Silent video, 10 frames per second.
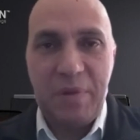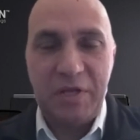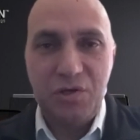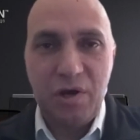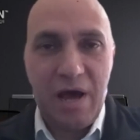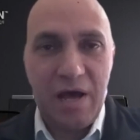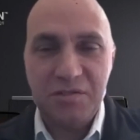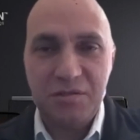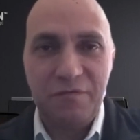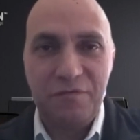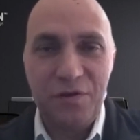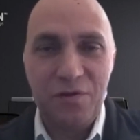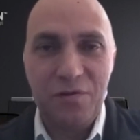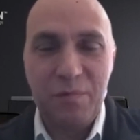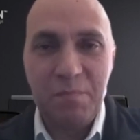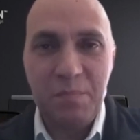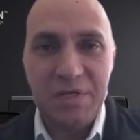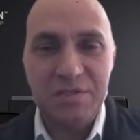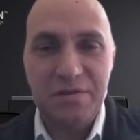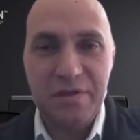But I still feel we
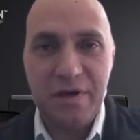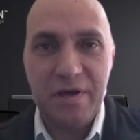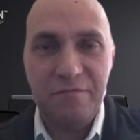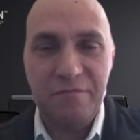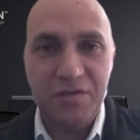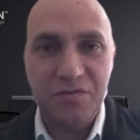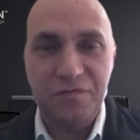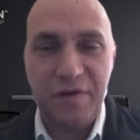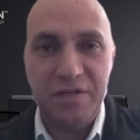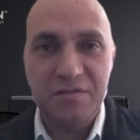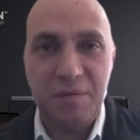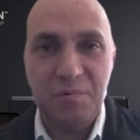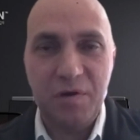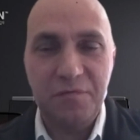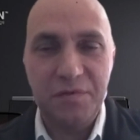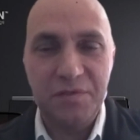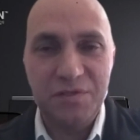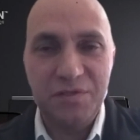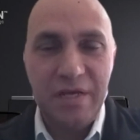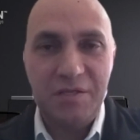miss the face-to-face type
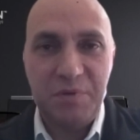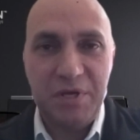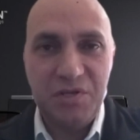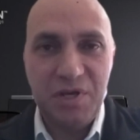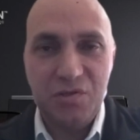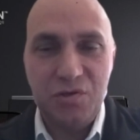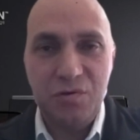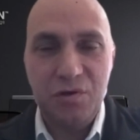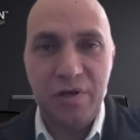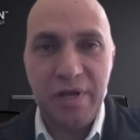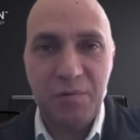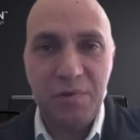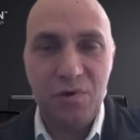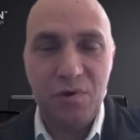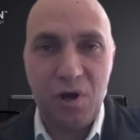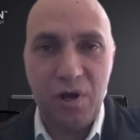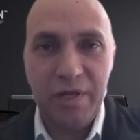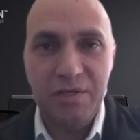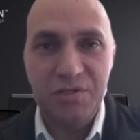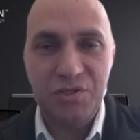conferences. It's easier to connect with your
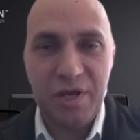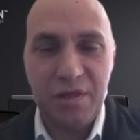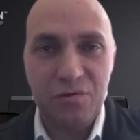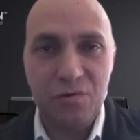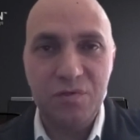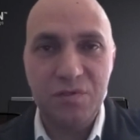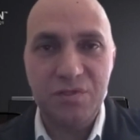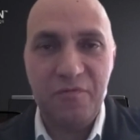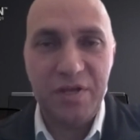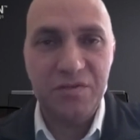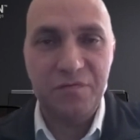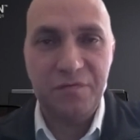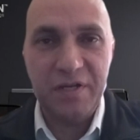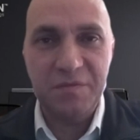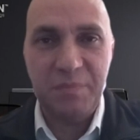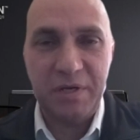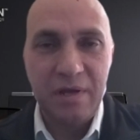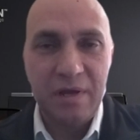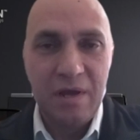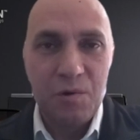colleagues, share thoughts face-to-face, but
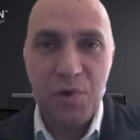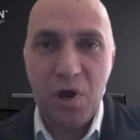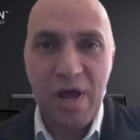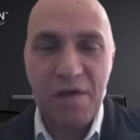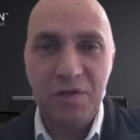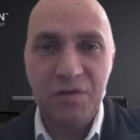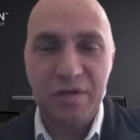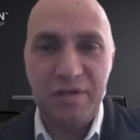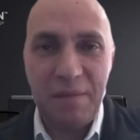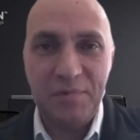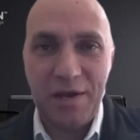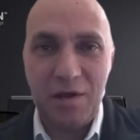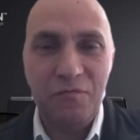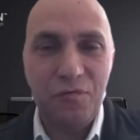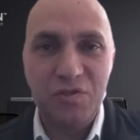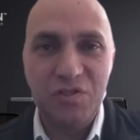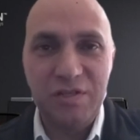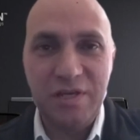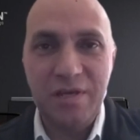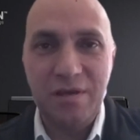we are having to adapt. I don't
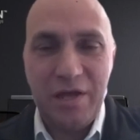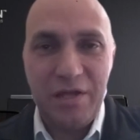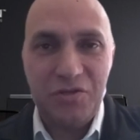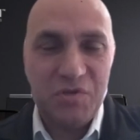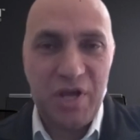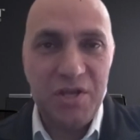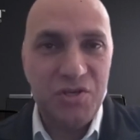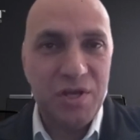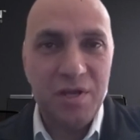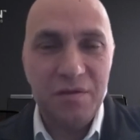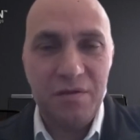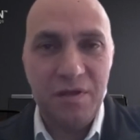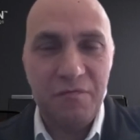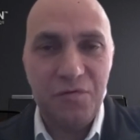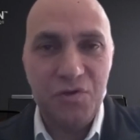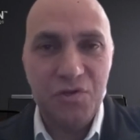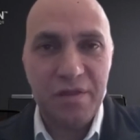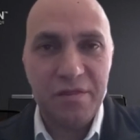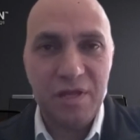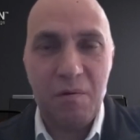foresee it changing in the near future.
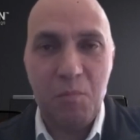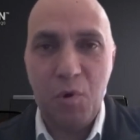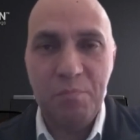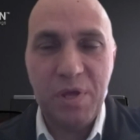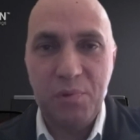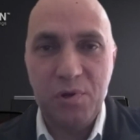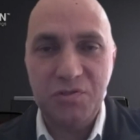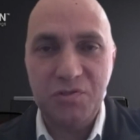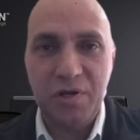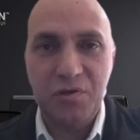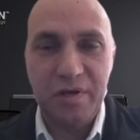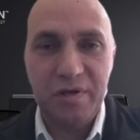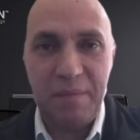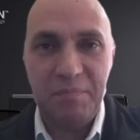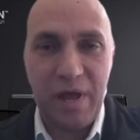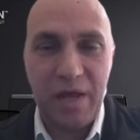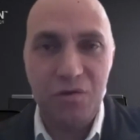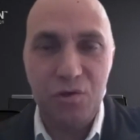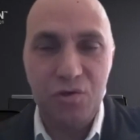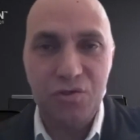I think more people are starting to adapt
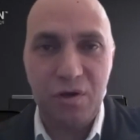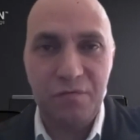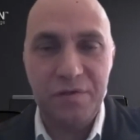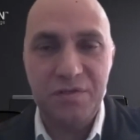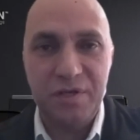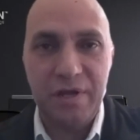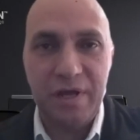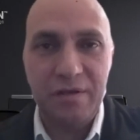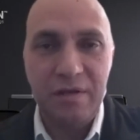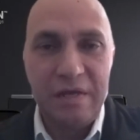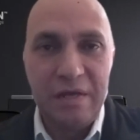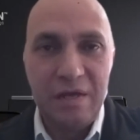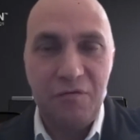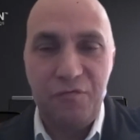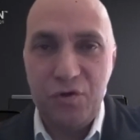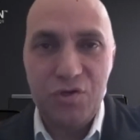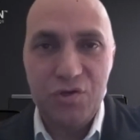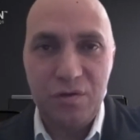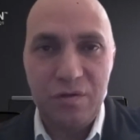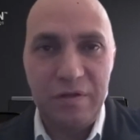and use conferencing and
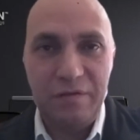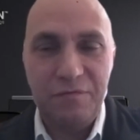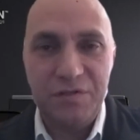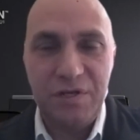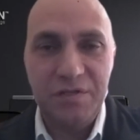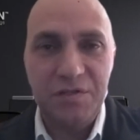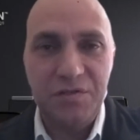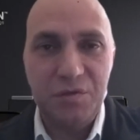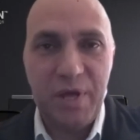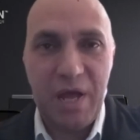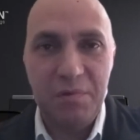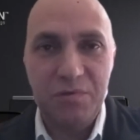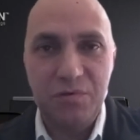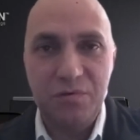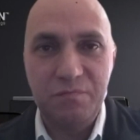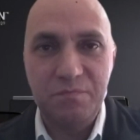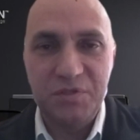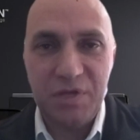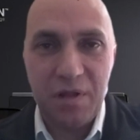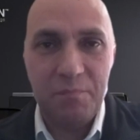virtual facilities to be able to
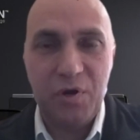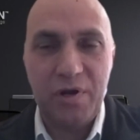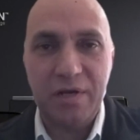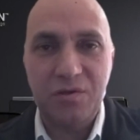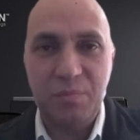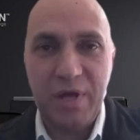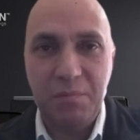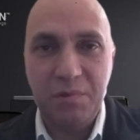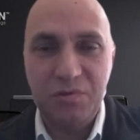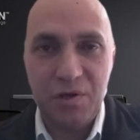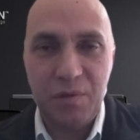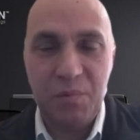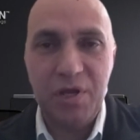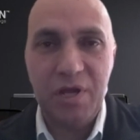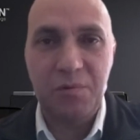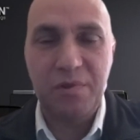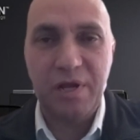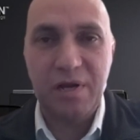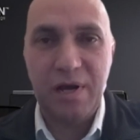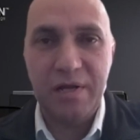sell product, to be able to communicate with
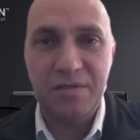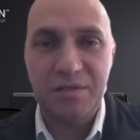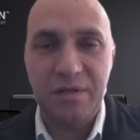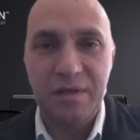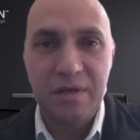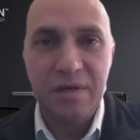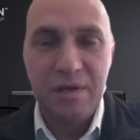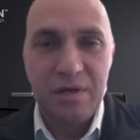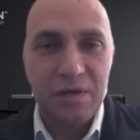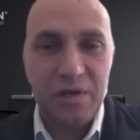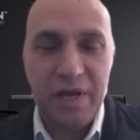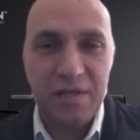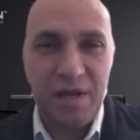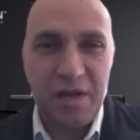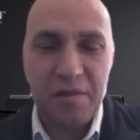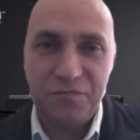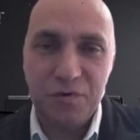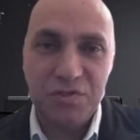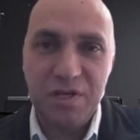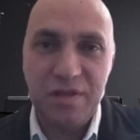their clients and connect. And I don't
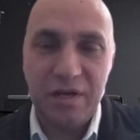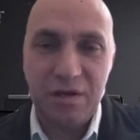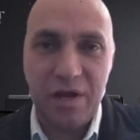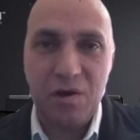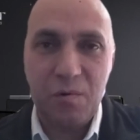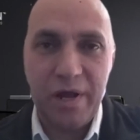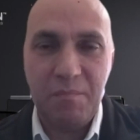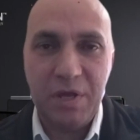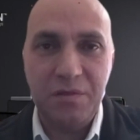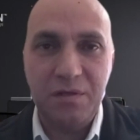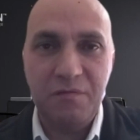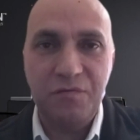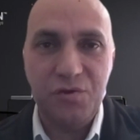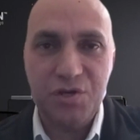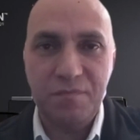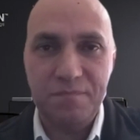foresee that going away in the near future.